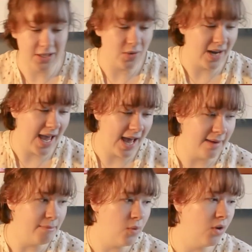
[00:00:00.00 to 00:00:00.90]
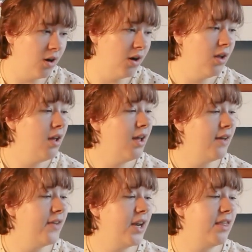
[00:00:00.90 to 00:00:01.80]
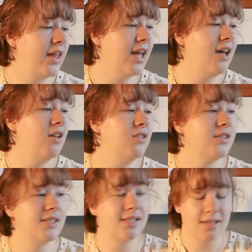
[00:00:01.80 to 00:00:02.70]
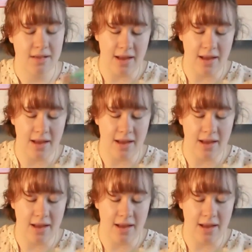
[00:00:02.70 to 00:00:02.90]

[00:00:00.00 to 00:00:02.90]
You can add more of anything else,